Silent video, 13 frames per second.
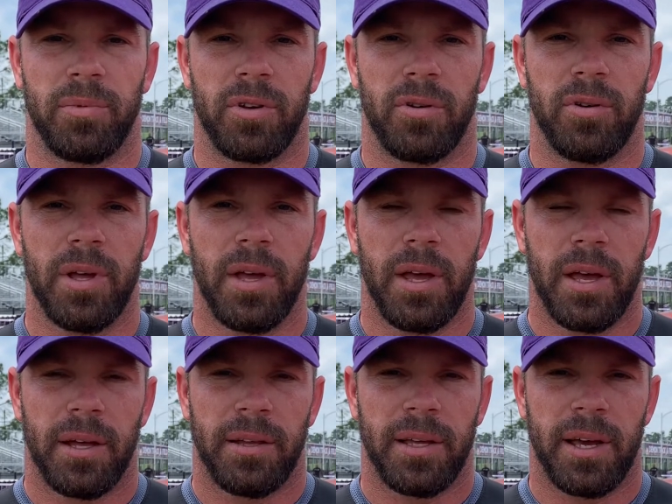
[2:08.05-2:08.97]
So
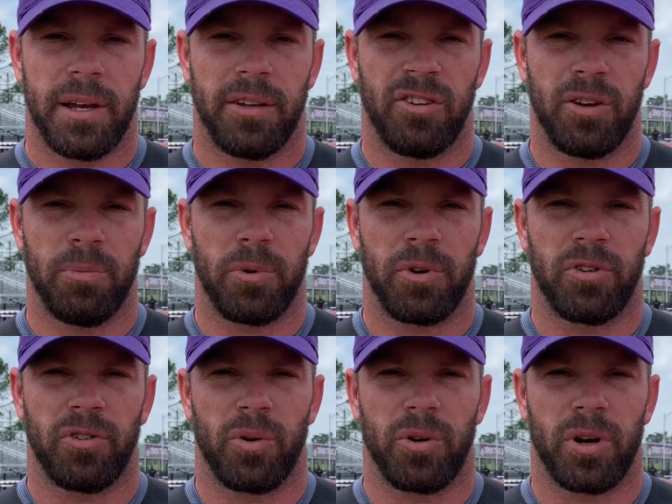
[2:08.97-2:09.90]
I think he had a chip on his
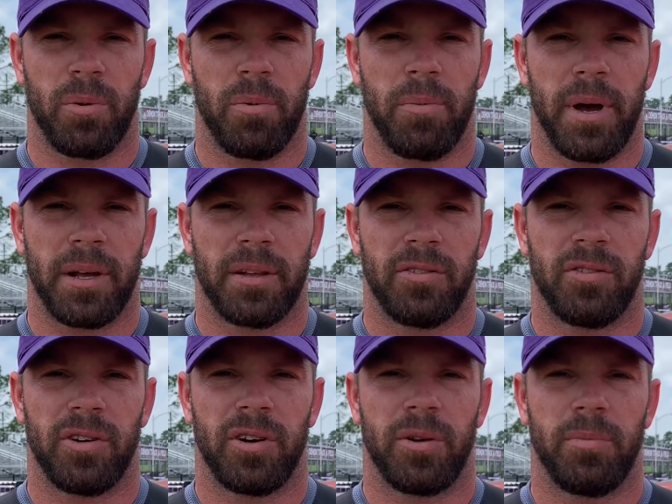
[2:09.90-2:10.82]
shoulder coming back
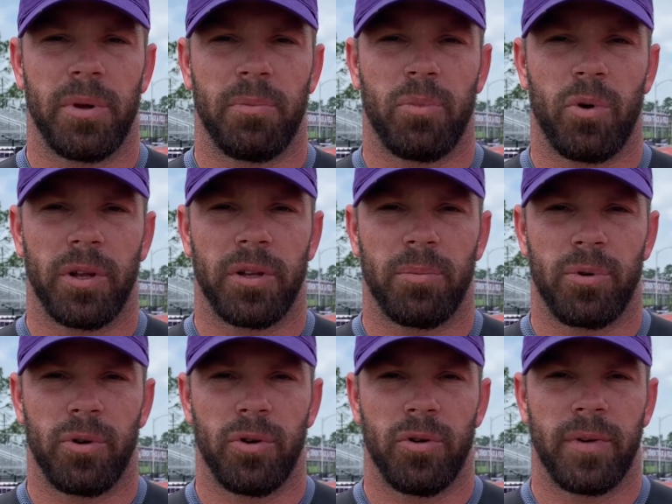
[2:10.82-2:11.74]
this year and a big point to
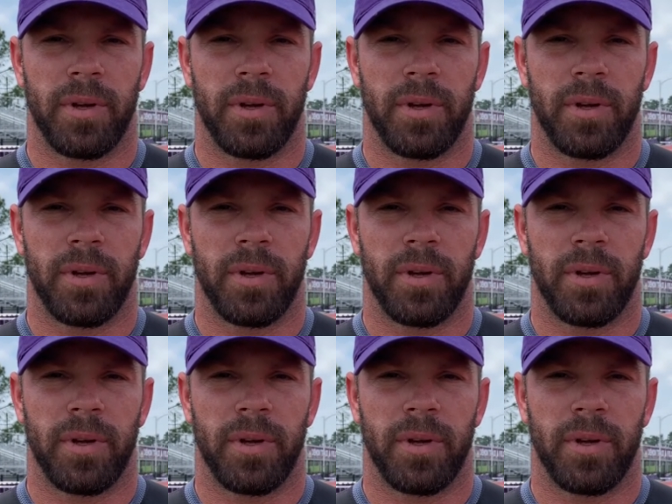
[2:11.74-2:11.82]
prove,